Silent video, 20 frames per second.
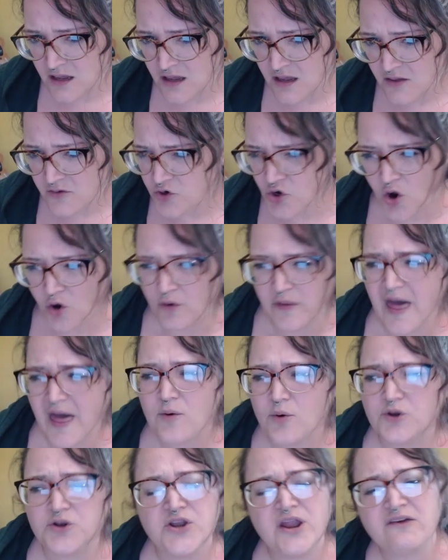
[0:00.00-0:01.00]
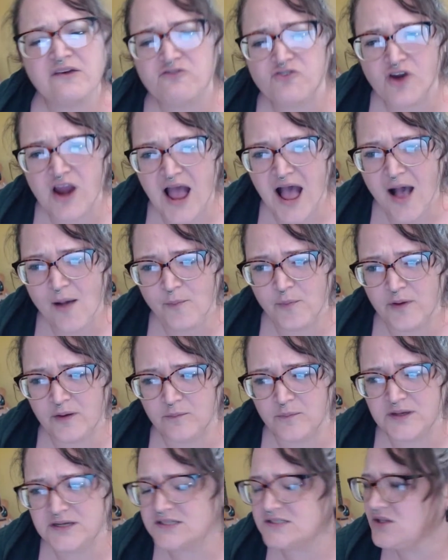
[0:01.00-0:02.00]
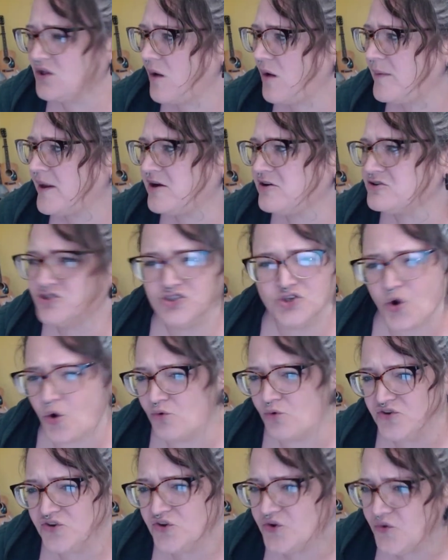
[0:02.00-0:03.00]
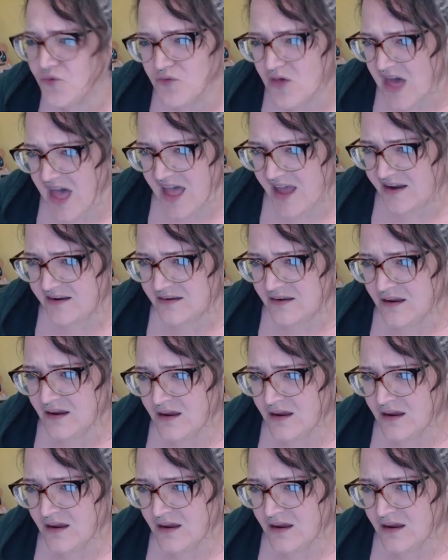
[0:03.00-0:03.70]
No, that would never happen because lawmakers don't do that.